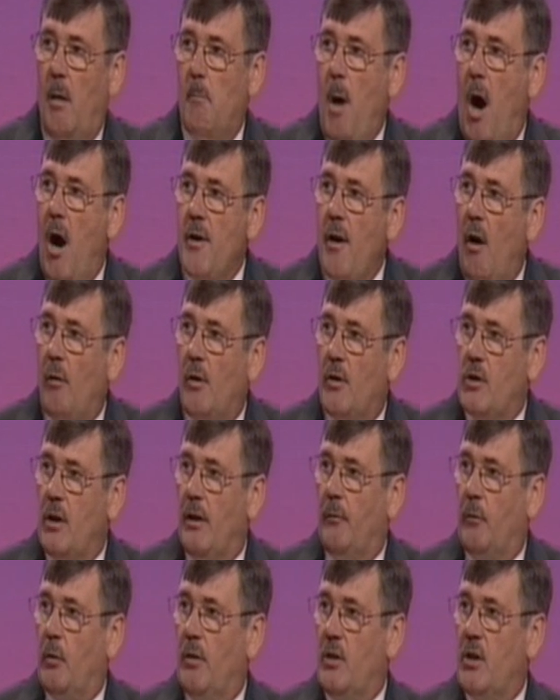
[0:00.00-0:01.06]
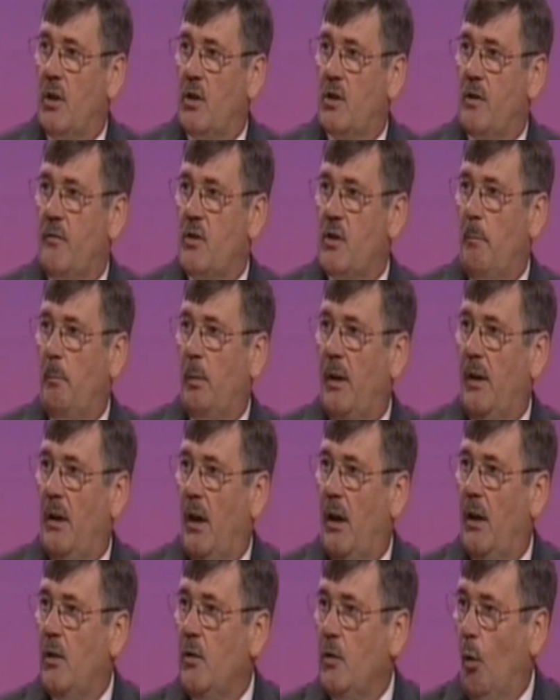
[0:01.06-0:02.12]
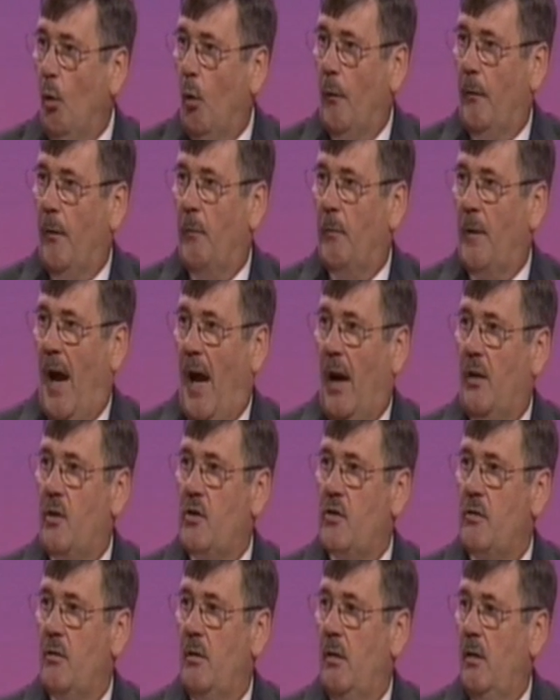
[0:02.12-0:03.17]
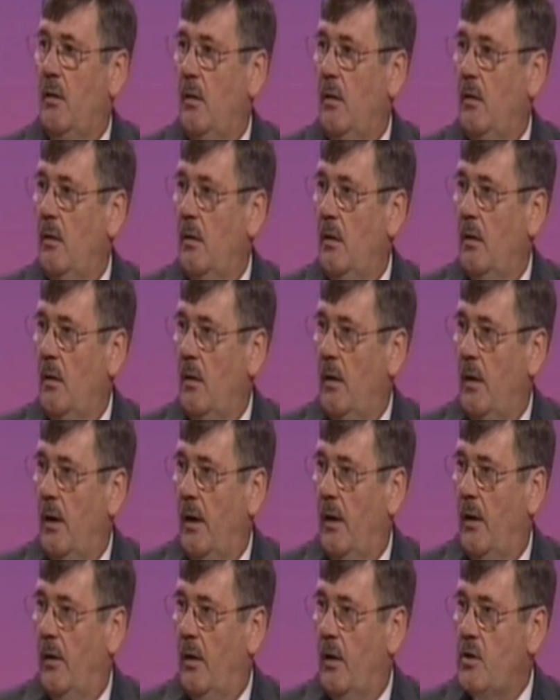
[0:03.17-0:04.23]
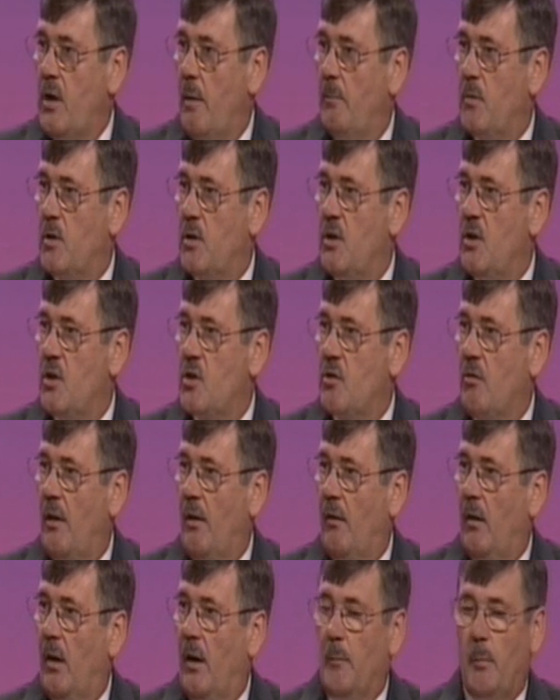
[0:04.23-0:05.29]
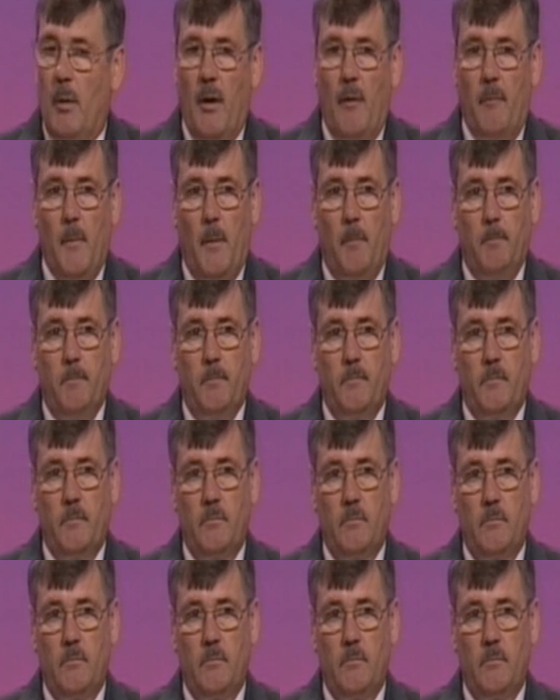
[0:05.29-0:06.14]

Now, a minority of critics have simply ignored the facts in an attempt to discredit the Labour government.